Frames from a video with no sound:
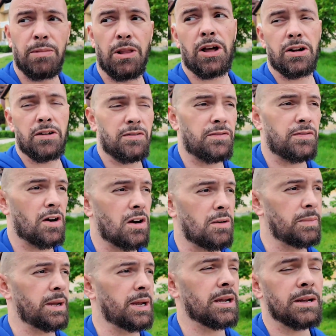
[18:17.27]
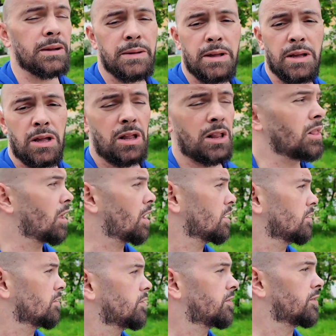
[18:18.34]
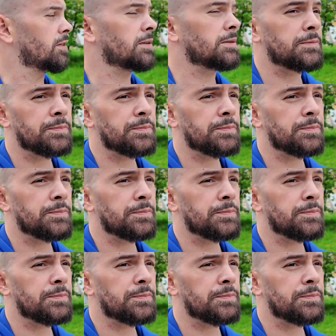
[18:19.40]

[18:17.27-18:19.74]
A lot of farming, a lot of,